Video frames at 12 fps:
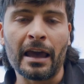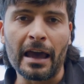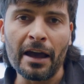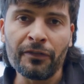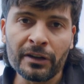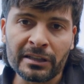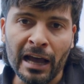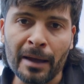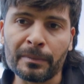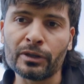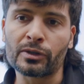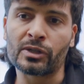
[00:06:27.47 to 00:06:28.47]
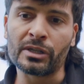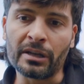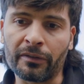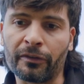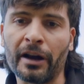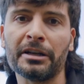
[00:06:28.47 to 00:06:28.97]
Every time you see
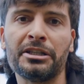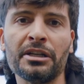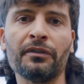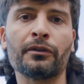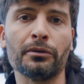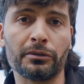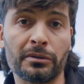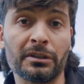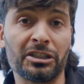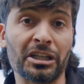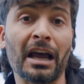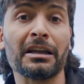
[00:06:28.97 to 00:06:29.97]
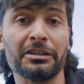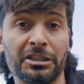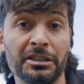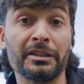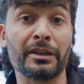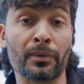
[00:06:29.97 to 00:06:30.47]
a very difficult,
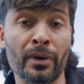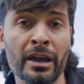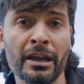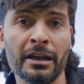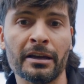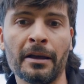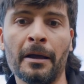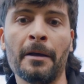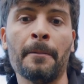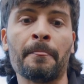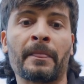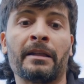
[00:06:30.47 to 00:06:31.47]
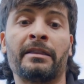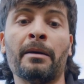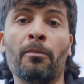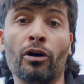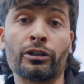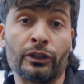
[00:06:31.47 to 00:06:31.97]
challenging terrain, the
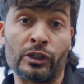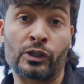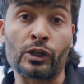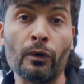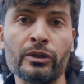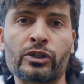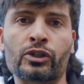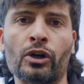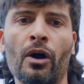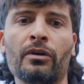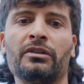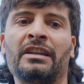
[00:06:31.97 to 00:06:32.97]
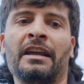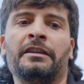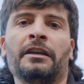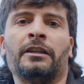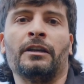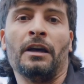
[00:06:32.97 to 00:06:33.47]
motor is so strong that
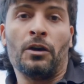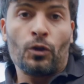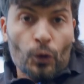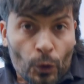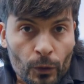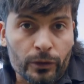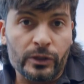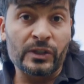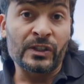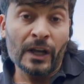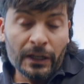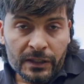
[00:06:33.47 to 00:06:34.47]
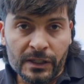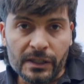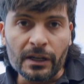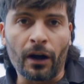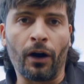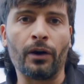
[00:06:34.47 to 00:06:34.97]
it sucks
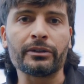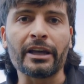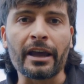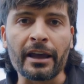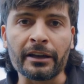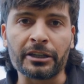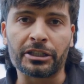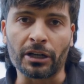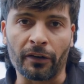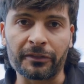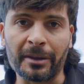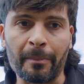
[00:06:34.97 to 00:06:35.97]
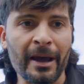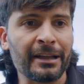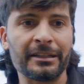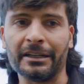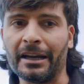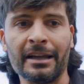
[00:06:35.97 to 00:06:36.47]
all the energy of the
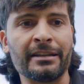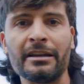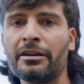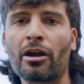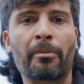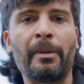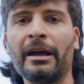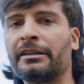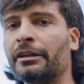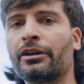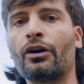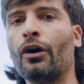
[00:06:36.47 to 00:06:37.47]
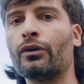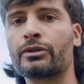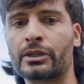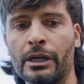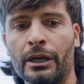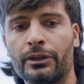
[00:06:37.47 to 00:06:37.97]
battery and then your battery
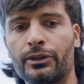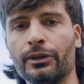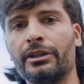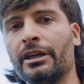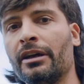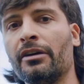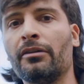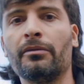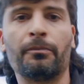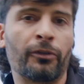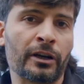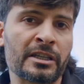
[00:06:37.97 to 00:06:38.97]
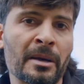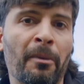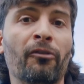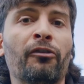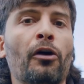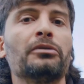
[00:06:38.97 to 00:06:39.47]
goes to the, for
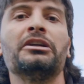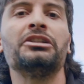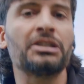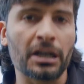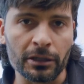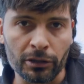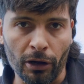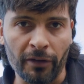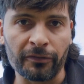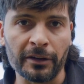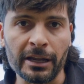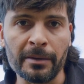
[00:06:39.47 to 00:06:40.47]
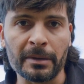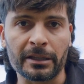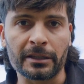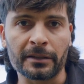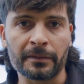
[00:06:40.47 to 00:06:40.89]
example, voltage cutoff limit.